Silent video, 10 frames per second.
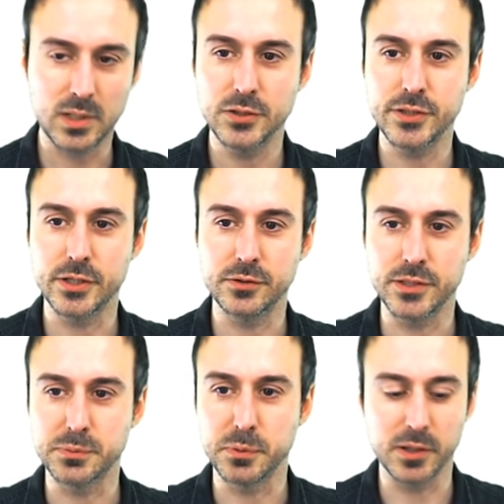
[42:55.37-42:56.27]
GOT
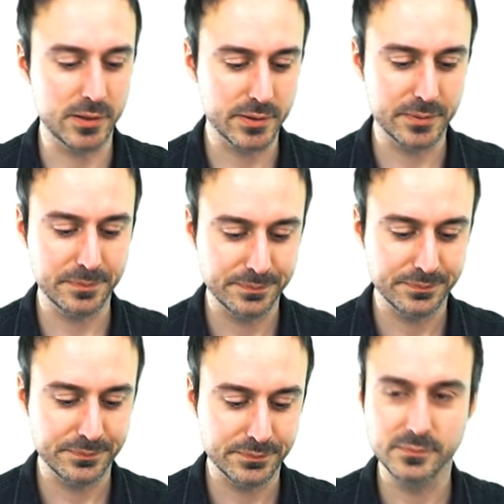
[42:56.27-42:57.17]
spoilers.
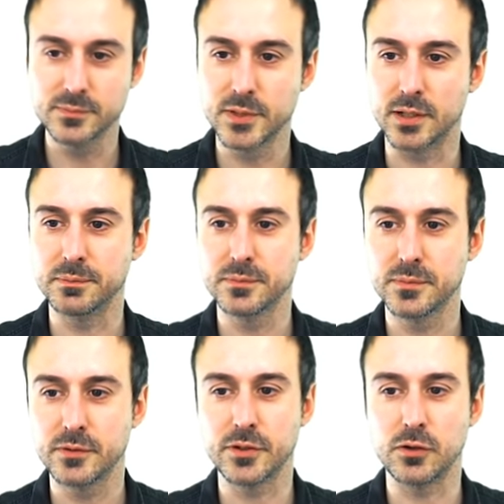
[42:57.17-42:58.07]
Yep.
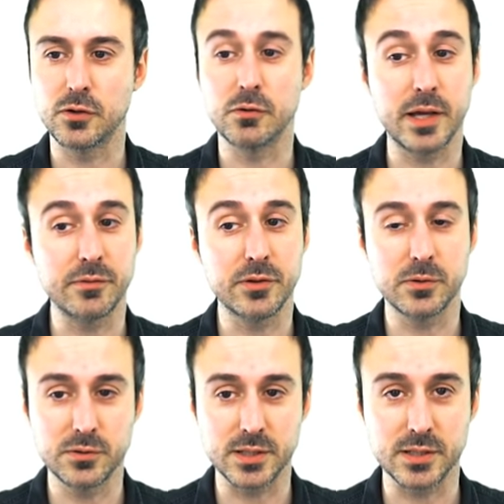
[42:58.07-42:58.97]
If you don't know what Game of
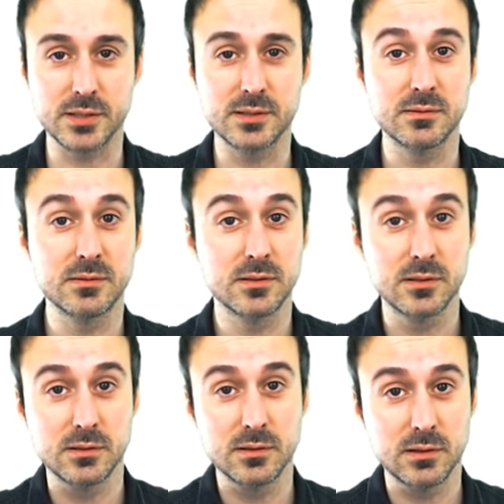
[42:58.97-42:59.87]
Thrones is,
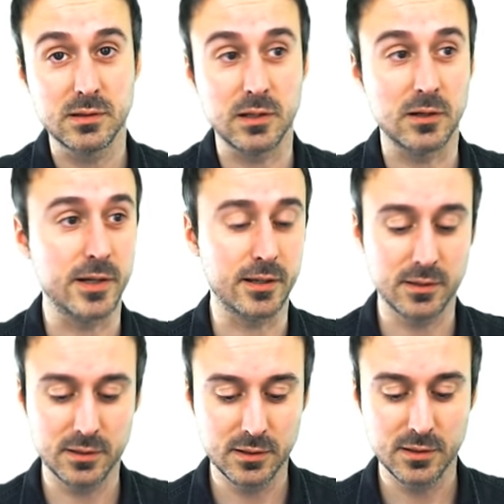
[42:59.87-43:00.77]
learn it.
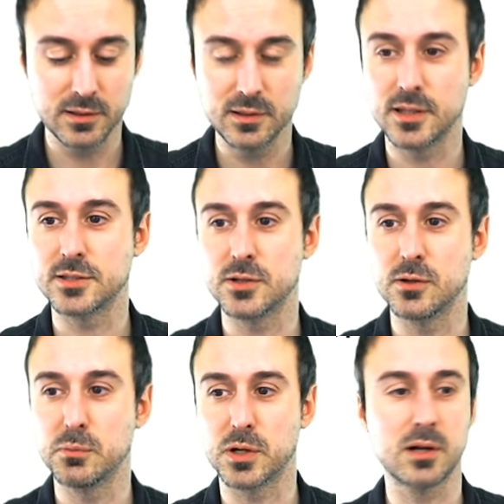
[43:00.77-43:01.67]
That's your
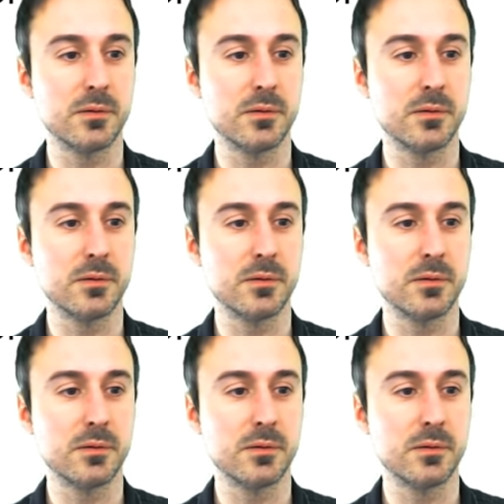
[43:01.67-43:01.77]
homework.